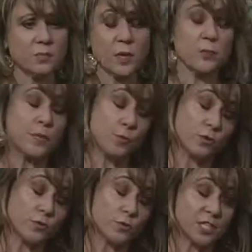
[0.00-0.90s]

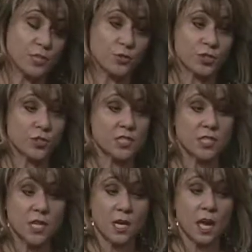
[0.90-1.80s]
potential students,
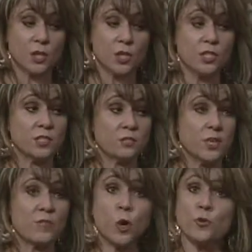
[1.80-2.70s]
I mean,
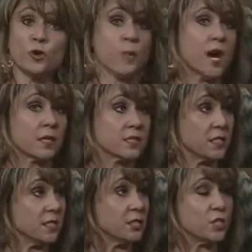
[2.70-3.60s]
we have an open door
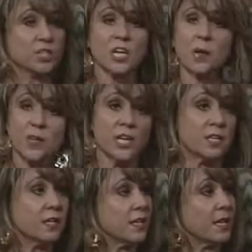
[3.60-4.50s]
policy. You just come
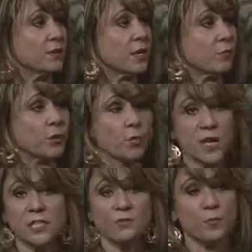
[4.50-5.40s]
in and
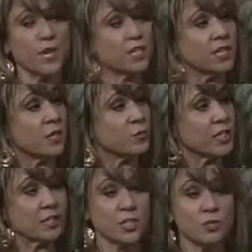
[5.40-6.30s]
request information, and we
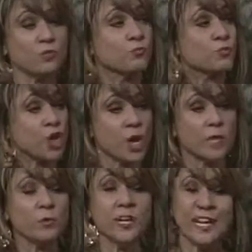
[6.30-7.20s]
can get you
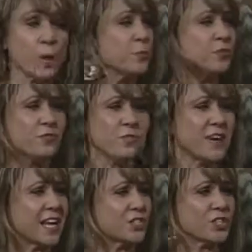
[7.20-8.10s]
started. We can help you do the
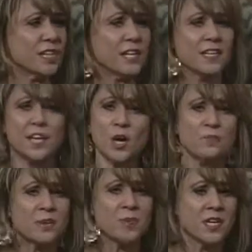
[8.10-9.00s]
financial aid and
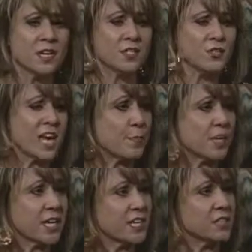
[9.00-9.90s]
help them do the
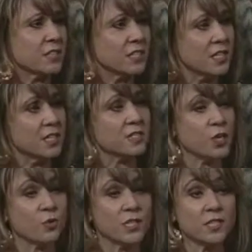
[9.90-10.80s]
application.
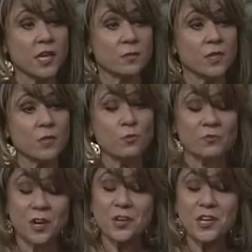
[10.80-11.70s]
So we're
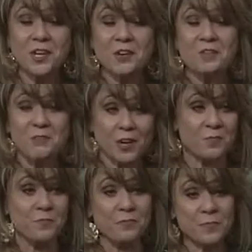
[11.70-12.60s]
very
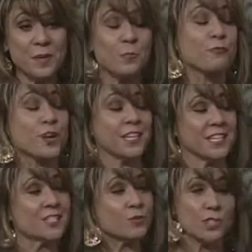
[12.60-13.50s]
people
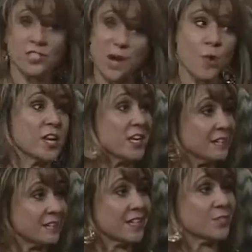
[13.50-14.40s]
friendly. So just come on in. That's what I say.